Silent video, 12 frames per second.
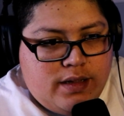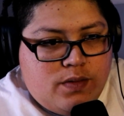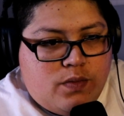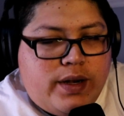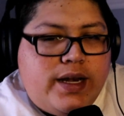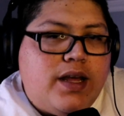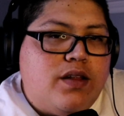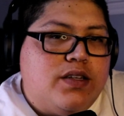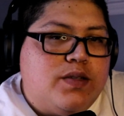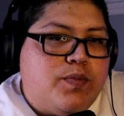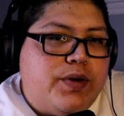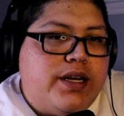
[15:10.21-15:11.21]
Right now, it's
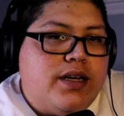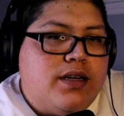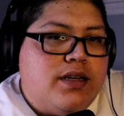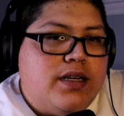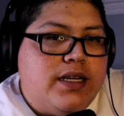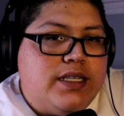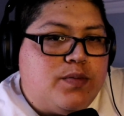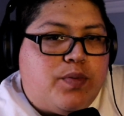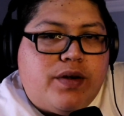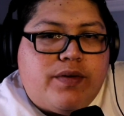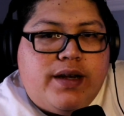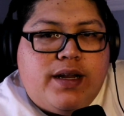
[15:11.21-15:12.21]
spring
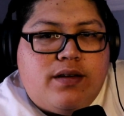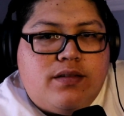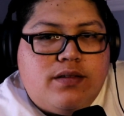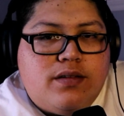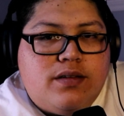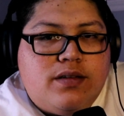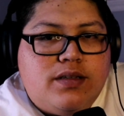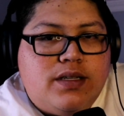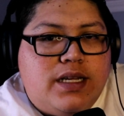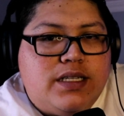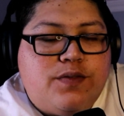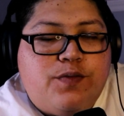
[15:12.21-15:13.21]
right now.
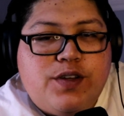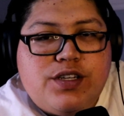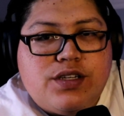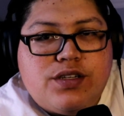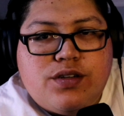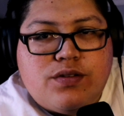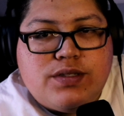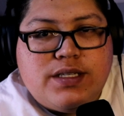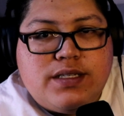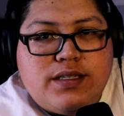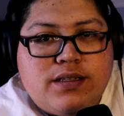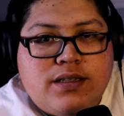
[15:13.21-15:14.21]
It's fishing show
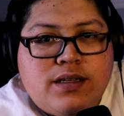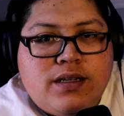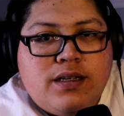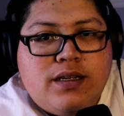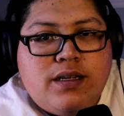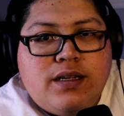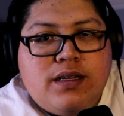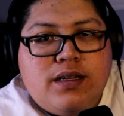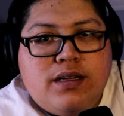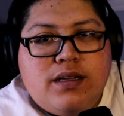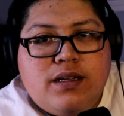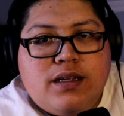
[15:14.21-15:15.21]
season.
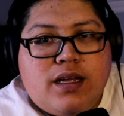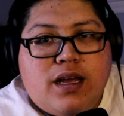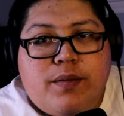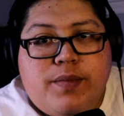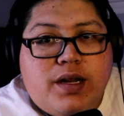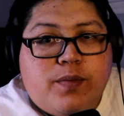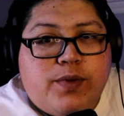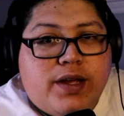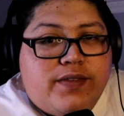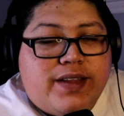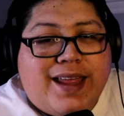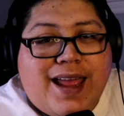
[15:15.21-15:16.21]
Coming up, we
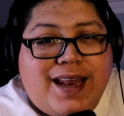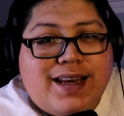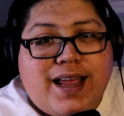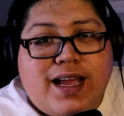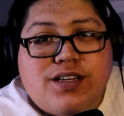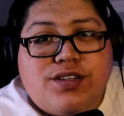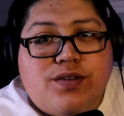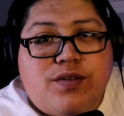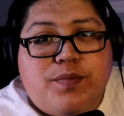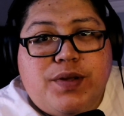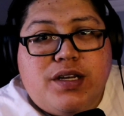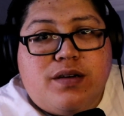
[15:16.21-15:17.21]
have the CanCast show in
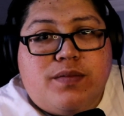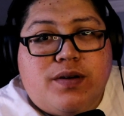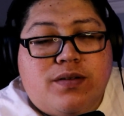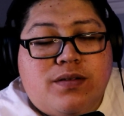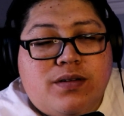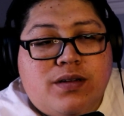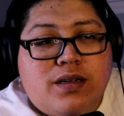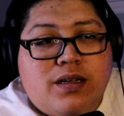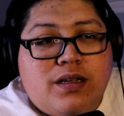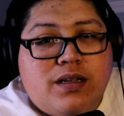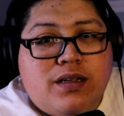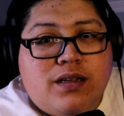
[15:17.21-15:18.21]
Peterborough.
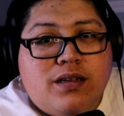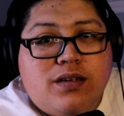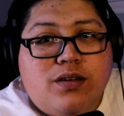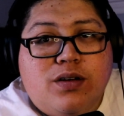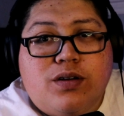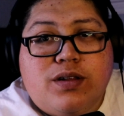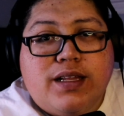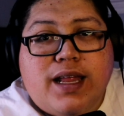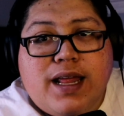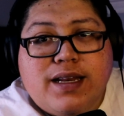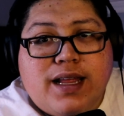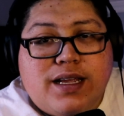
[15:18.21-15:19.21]
Go to the
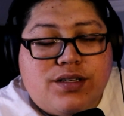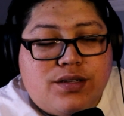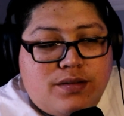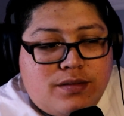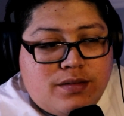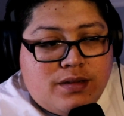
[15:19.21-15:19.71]
CanCast show.